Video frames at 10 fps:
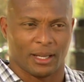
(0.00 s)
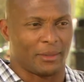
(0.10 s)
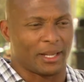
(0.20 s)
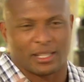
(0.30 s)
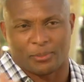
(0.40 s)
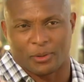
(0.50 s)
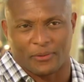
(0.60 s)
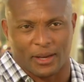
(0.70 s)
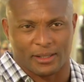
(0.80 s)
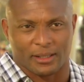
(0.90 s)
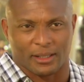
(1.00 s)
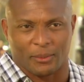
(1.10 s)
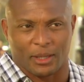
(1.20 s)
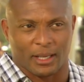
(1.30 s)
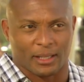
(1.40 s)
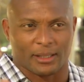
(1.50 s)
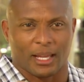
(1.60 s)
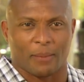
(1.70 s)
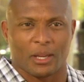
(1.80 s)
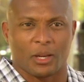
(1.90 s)
I mean, this is profession. I mean, it's
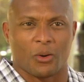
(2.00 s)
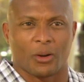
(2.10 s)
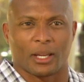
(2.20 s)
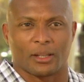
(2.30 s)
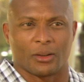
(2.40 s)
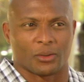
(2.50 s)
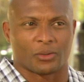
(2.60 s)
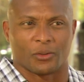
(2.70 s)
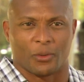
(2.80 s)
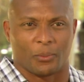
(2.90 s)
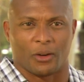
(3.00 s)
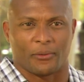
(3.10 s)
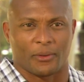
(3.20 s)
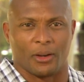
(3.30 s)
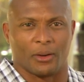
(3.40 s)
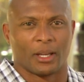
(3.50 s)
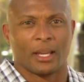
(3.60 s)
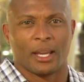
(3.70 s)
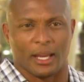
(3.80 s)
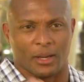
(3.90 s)
like me going in, onto a football field
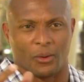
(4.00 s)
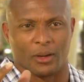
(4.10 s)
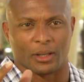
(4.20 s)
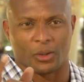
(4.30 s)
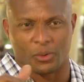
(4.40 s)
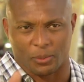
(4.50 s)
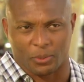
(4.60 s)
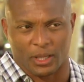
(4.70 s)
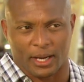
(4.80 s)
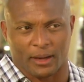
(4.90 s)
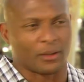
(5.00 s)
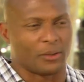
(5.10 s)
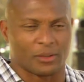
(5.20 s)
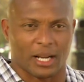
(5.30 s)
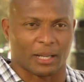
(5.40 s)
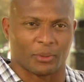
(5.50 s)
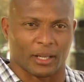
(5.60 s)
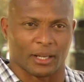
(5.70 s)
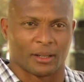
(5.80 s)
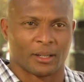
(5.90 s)
and knowing who's a player and who's not a
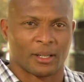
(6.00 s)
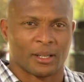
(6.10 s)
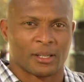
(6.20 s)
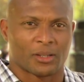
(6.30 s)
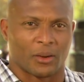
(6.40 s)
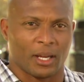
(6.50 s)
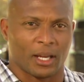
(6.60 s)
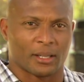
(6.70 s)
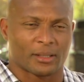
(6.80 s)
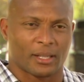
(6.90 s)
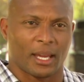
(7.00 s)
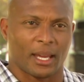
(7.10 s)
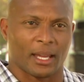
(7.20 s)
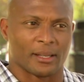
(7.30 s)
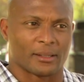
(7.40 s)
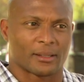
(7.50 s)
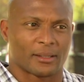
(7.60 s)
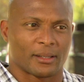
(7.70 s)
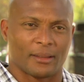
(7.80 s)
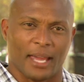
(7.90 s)
player. So he understands
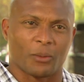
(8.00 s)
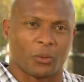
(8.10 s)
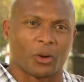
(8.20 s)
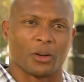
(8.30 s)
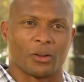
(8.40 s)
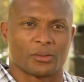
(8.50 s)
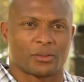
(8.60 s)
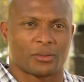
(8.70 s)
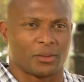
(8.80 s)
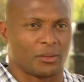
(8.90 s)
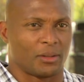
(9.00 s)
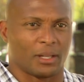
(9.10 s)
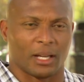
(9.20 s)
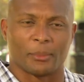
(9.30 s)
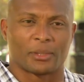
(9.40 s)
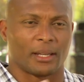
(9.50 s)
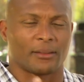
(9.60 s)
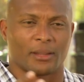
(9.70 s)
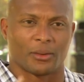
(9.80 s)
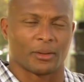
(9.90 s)
that world to the
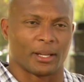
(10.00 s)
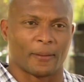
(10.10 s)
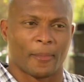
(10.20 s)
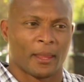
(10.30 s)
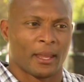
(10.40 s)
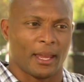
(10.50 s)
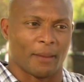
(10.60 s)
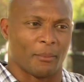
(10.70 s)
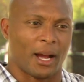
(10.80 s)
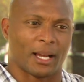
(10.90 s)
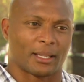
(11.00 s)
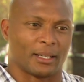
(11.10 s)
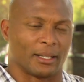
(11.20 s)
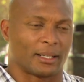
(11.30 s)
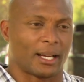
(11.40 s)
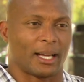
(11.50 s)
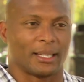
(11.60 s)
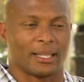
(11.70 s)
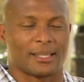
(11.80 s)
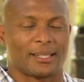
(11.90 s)
umpteenth degree. And Monica,
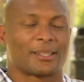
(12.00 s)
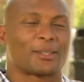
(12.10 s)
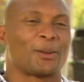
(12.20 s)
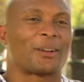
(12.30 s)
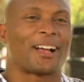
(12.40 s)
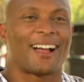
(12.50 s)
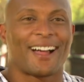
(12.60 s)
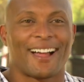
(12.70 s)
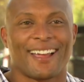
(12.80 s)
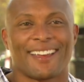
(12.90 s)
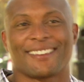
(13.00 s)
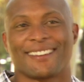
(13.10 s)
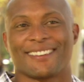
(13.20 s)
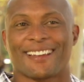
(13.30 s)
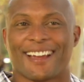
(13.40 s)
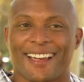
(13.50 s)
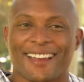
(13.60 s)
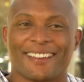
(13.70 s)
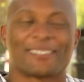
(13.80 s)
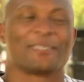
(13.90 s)
golly, she's so kind and
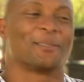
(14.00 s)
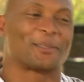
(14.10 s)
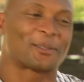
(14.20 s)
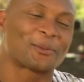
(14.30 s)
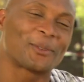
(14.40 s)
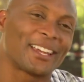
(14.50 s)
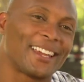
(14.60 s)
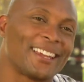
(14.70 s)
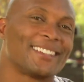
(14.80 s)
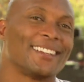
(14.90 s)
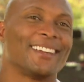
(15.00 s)
nice and sweet.